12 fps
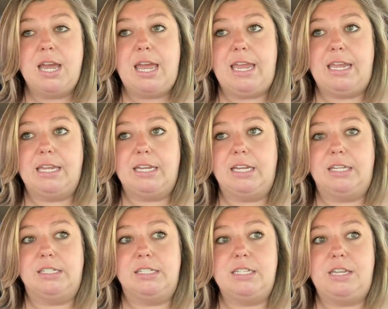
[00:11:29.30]

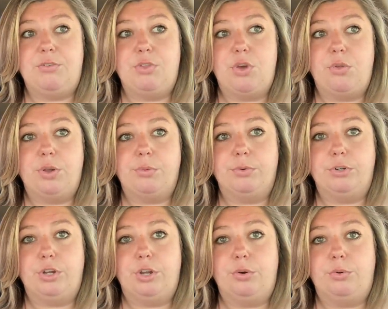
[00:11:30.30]
And even though there were
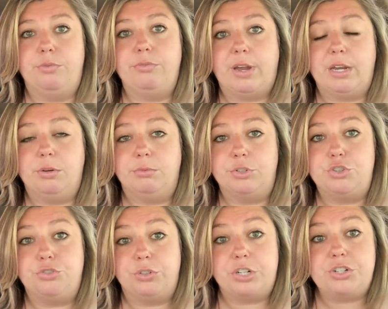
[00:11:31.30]
no fire
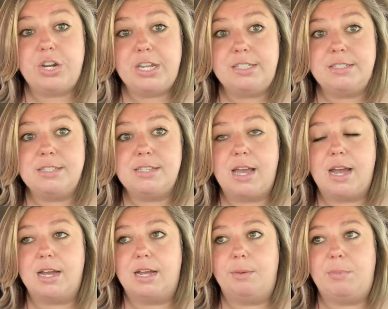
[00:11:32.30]
restrictions,
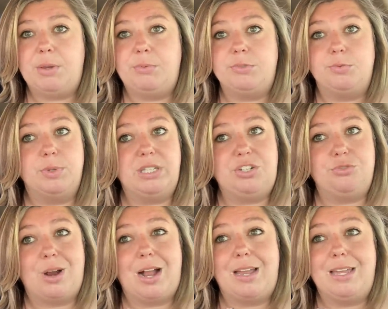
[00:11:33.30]
it was really
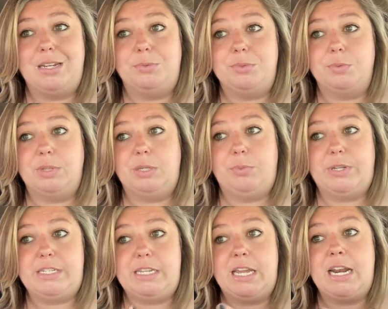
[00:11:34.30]
dry and it was really
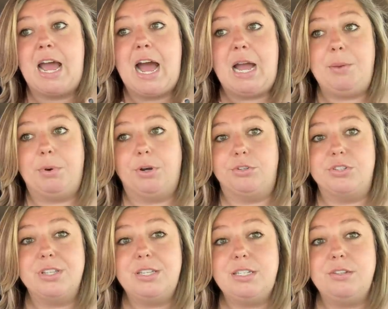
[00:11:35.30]
windy. And I
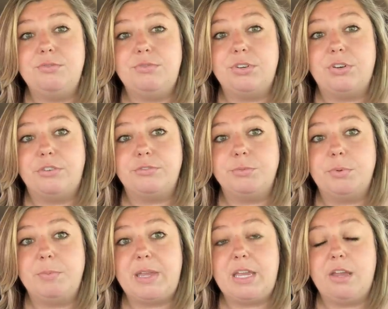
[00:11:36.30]
personally didn't feel comfortable
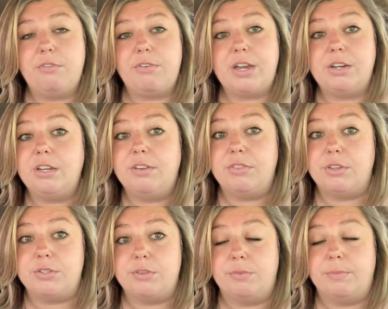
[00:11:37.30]
making a fire, even
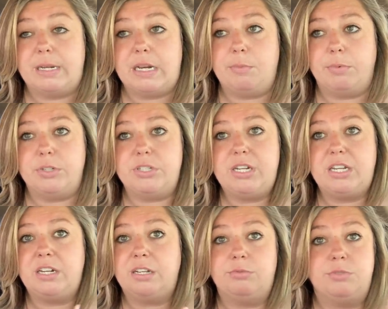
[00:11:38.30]
though some of my neighbors
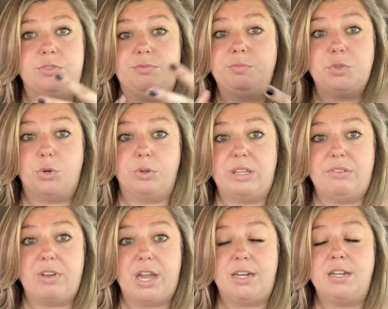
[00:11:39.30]
did. It was totally
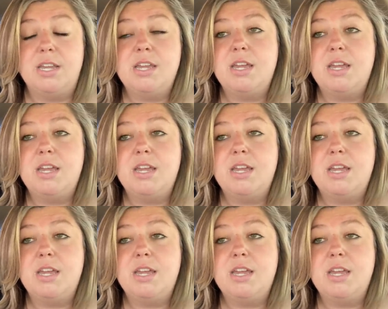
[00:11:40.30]
fine